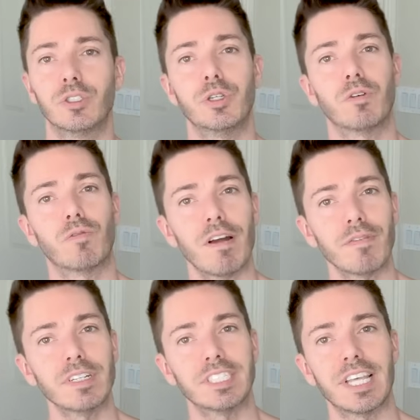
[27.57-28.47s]
you can
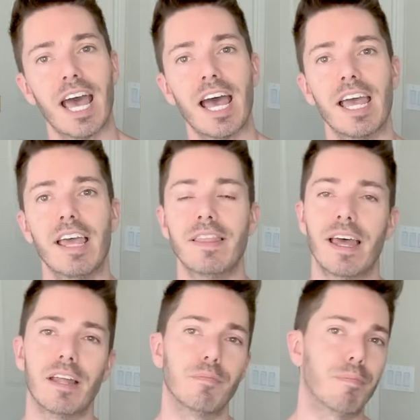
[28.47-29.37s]
reference that and
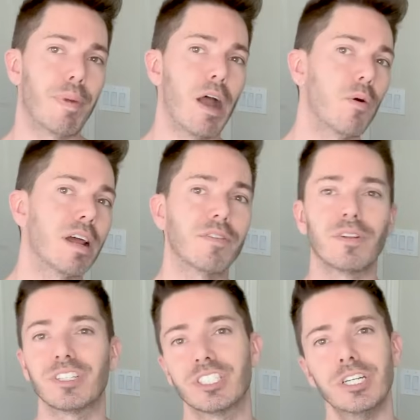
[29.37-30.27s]
then buy whatever
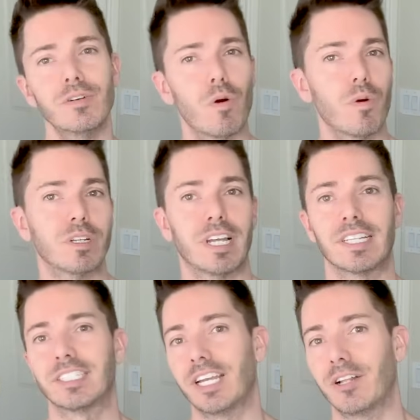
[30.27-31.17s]
looks good or is
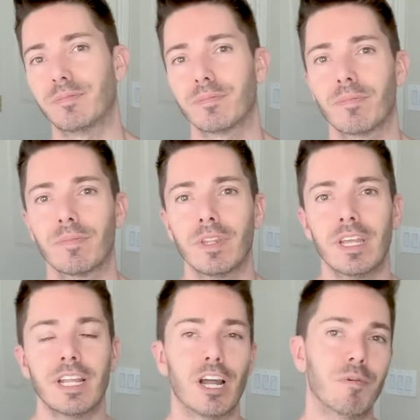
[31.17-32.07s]
on sale.
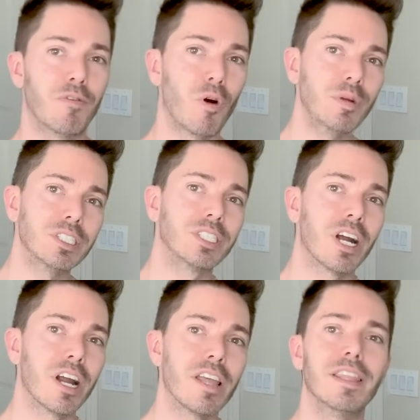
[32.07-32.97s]
Now, before we
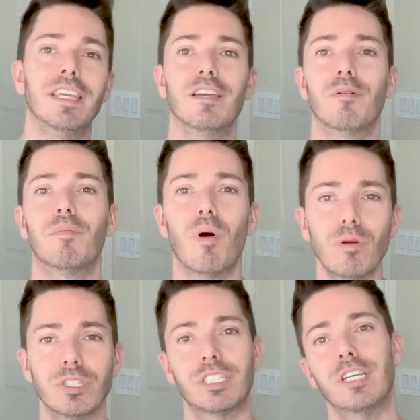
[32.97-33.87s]
start, the
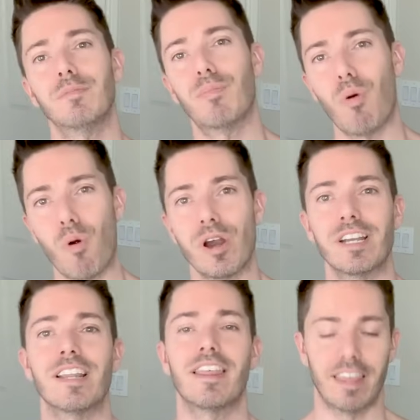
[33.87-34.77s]
most
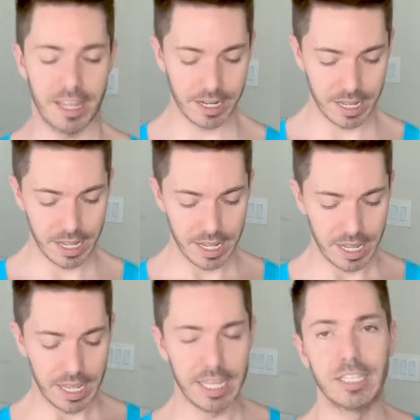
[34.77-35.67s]
important thing
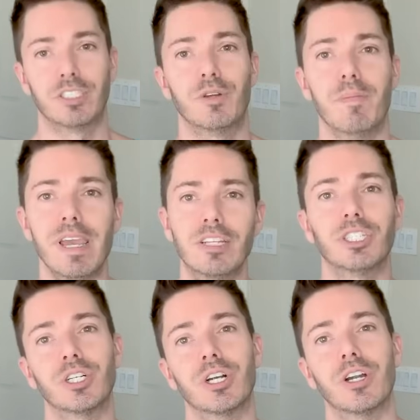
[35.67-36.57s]
is to make
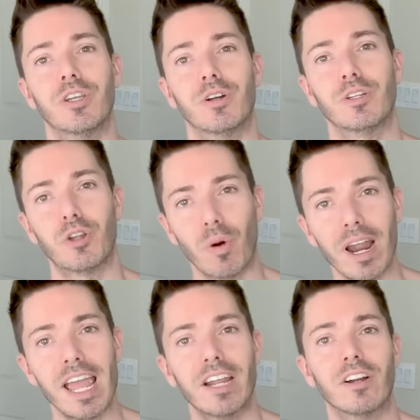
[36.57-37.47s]
sure your door
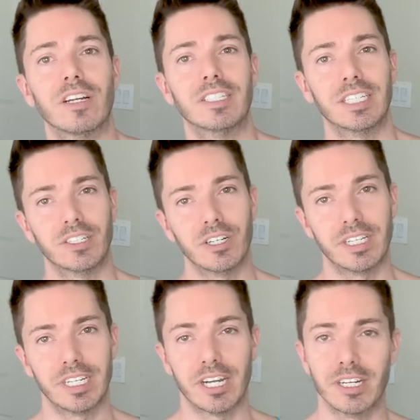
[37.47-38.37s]
anchor is in good
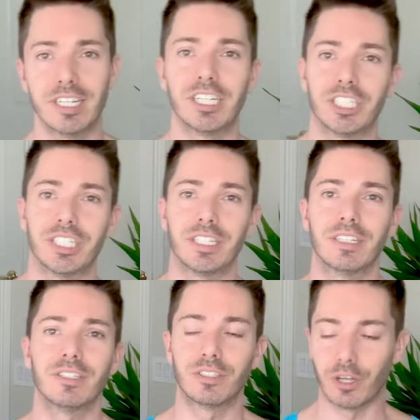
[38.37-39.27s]

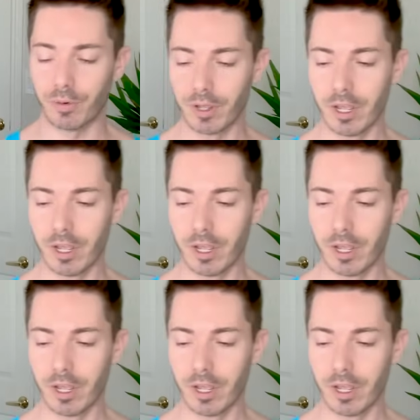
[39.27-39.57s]
condition. So